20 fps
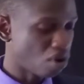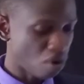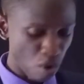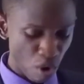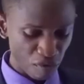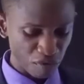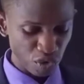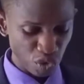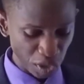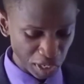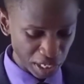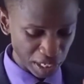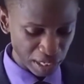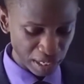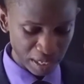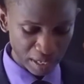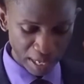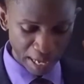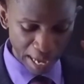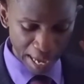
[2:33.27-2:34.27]
of
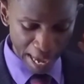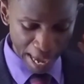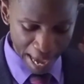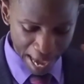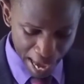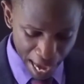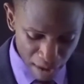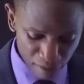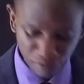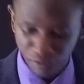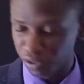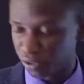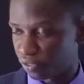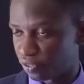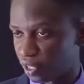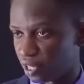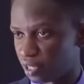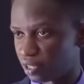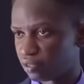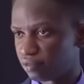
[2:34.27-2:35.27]
doing
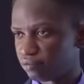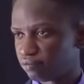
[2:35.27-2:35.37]
everything.